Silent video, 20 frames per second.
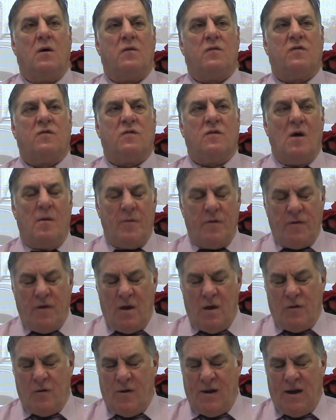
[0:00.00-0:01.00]
Some of
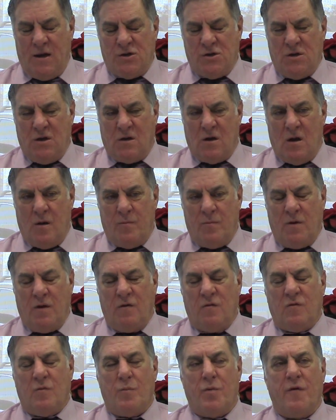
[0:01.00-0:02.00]
the other NHD
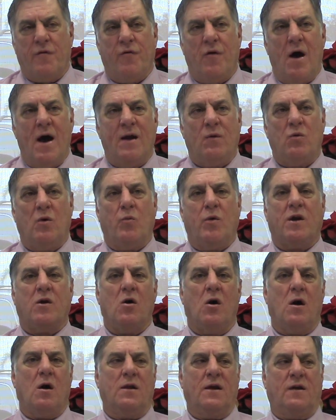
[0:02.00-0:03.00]
companies provide what we
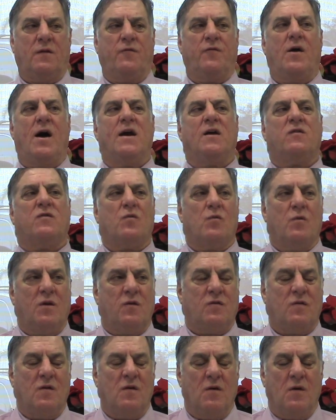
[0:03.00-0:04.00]
call
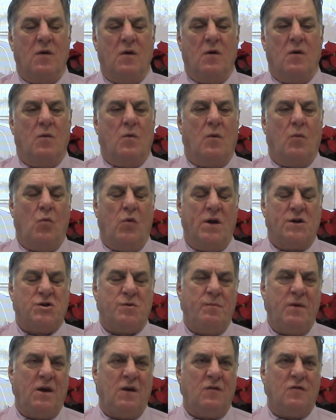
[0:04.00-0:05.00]
advisories,
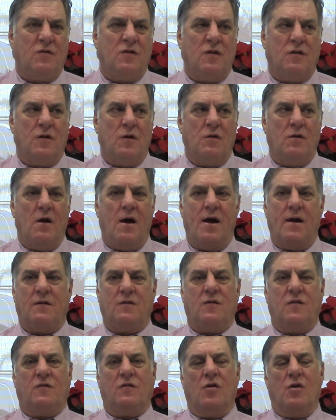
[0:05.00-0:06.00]
which means that they're
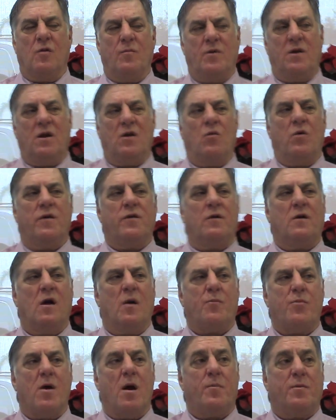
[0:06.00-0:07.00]
not determining whether or
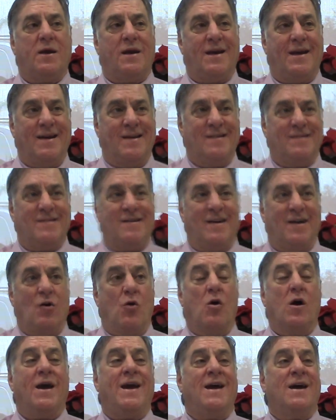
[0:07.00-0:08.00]
not property is
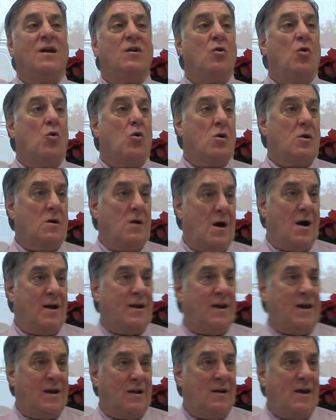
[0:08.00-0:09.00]
in or
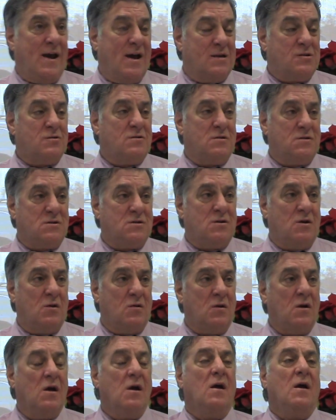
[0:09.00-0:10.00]
not in a hazardous
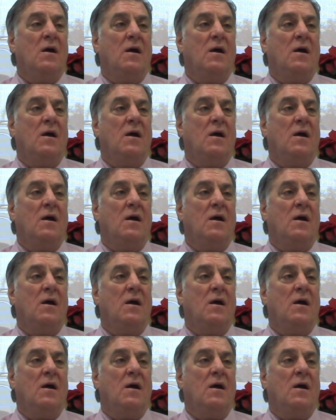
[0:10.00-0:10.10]
zone.